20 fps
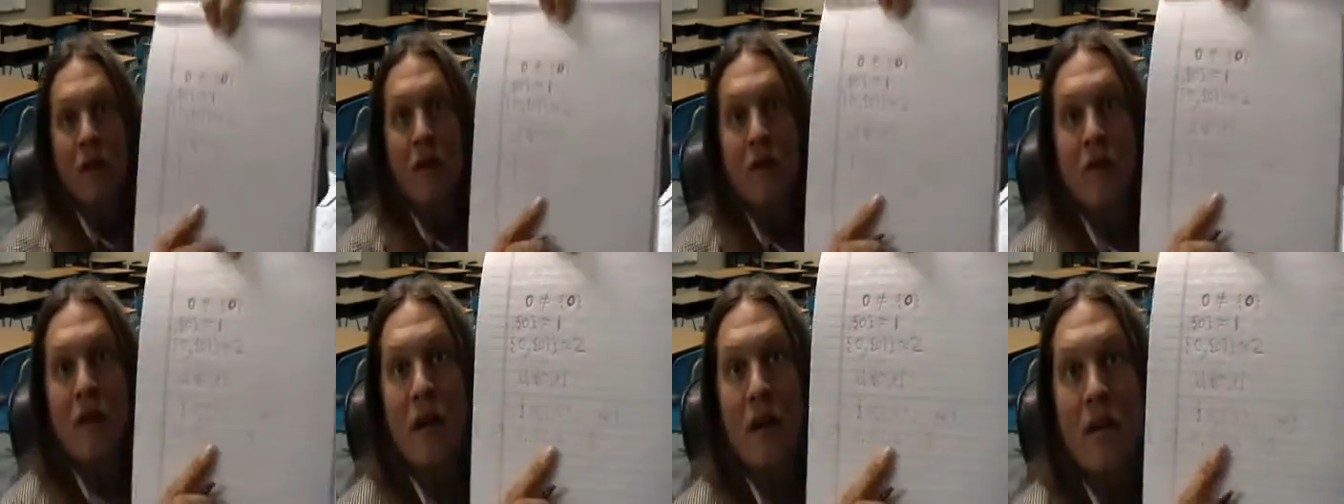
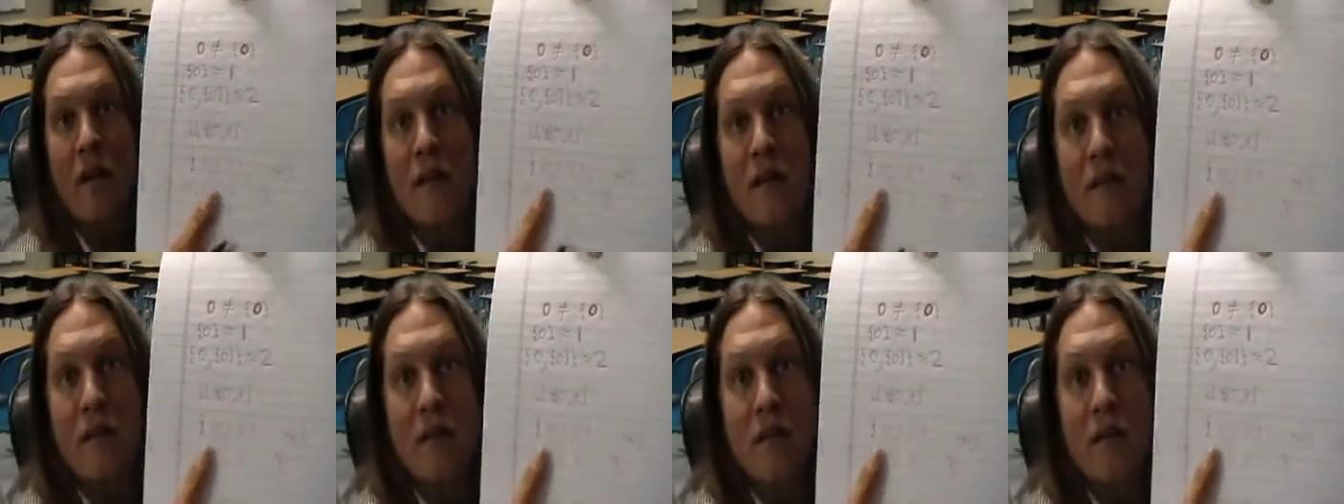See how
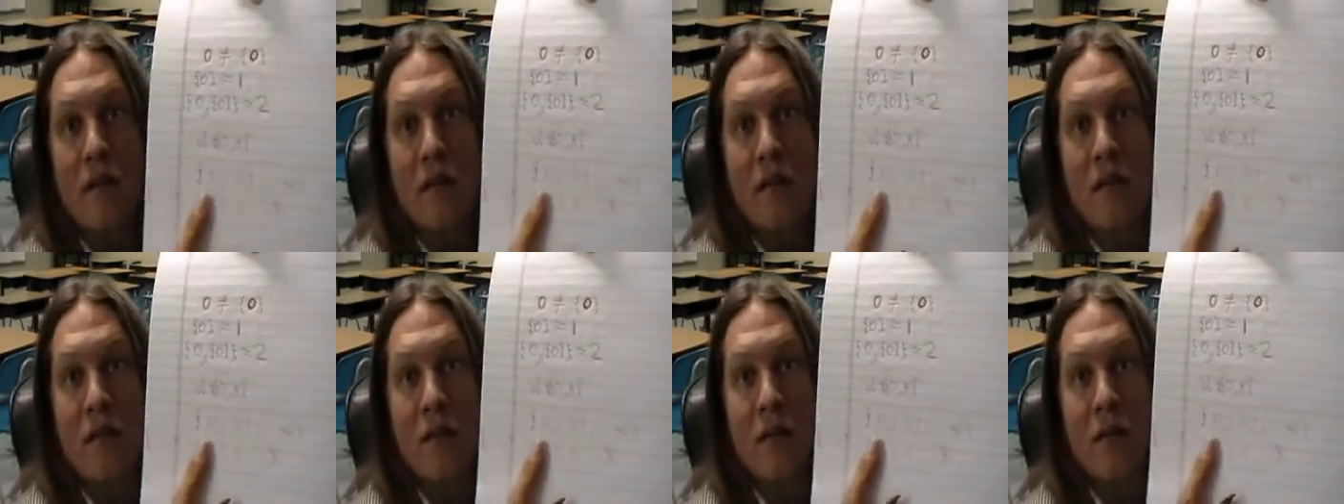
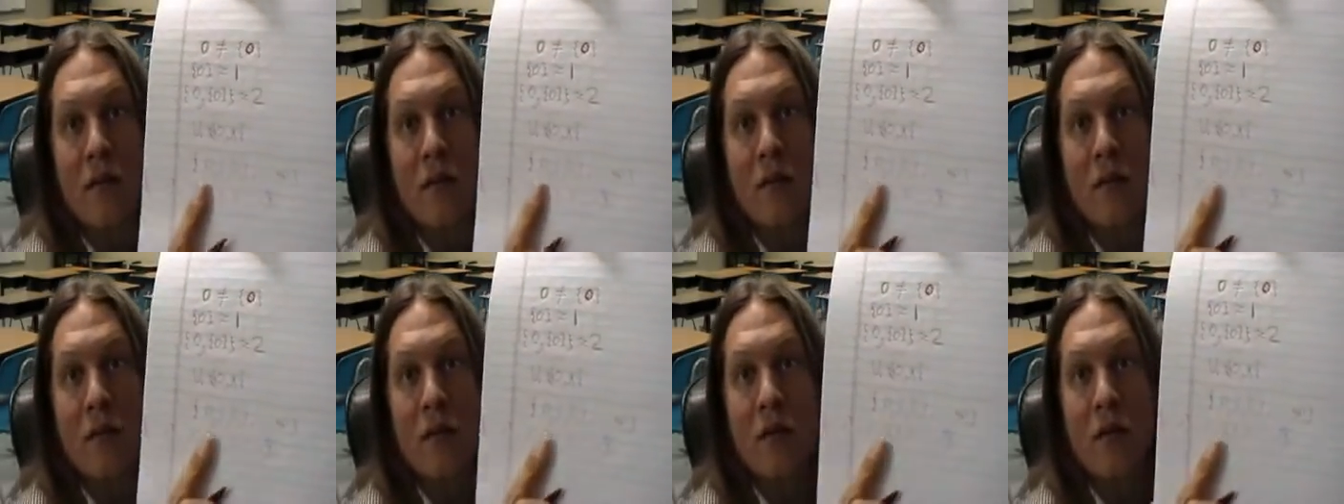that's
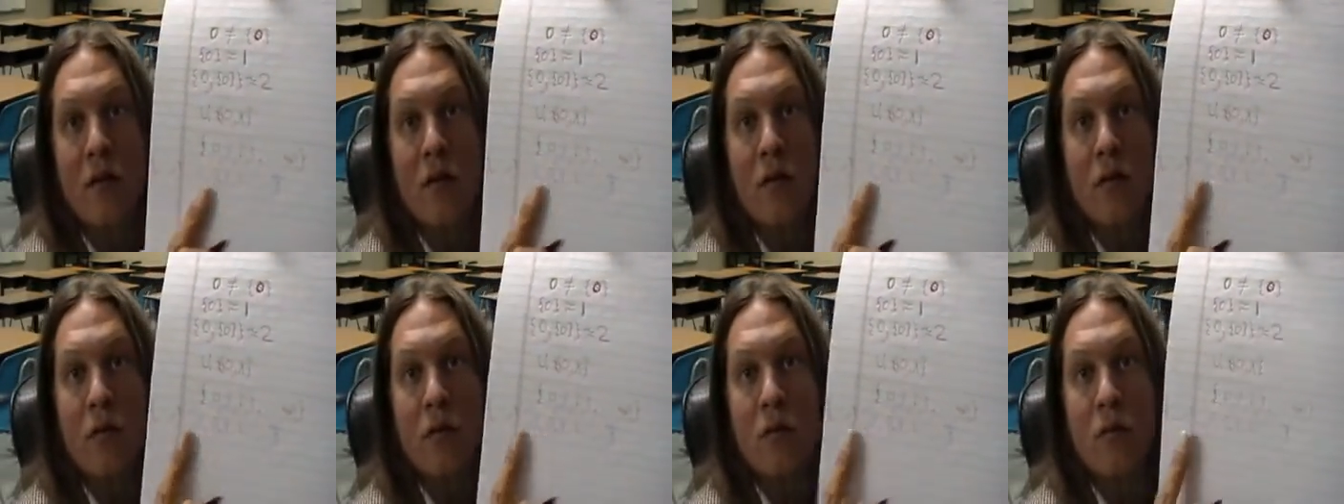
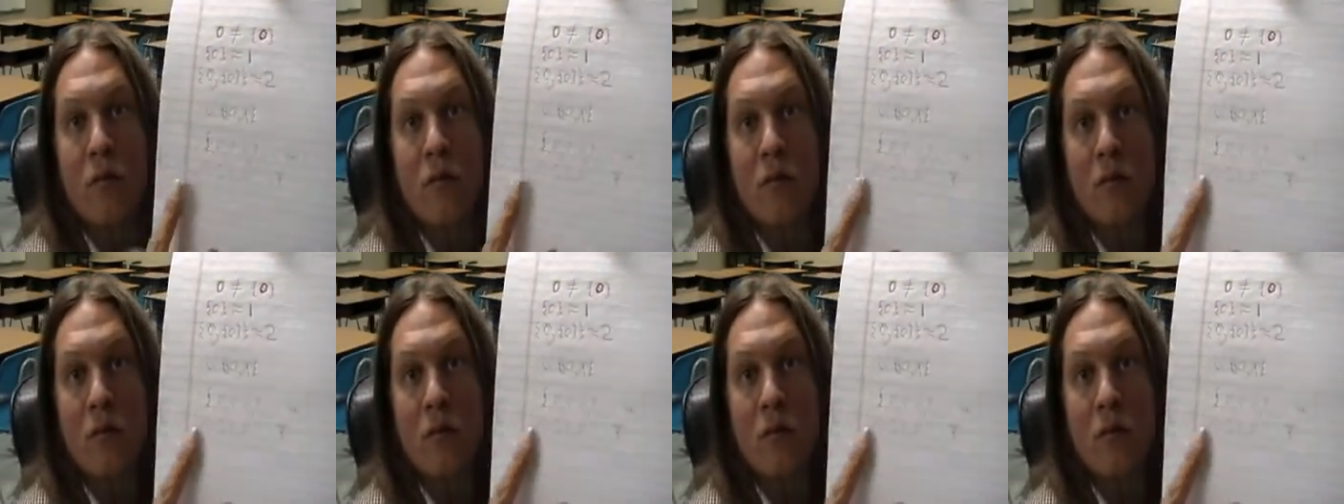0